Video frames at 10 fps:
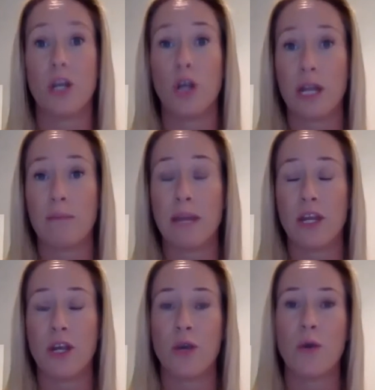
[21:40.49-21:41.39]
learning
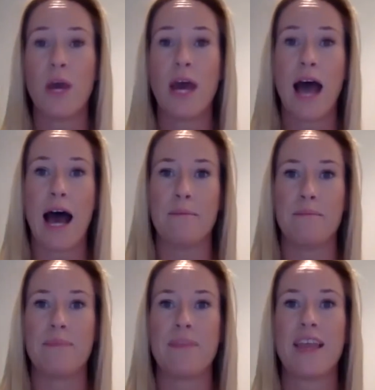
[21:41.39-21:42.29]
menu
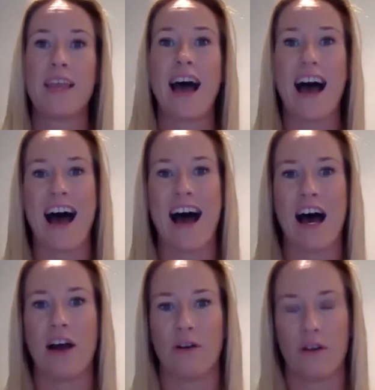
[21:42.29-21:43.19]

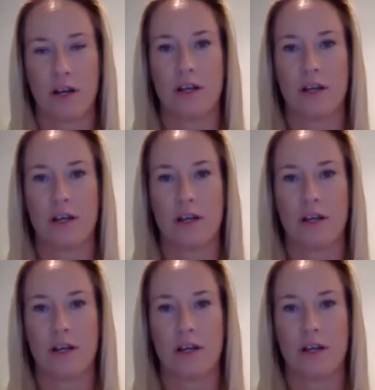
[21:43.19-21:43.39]
are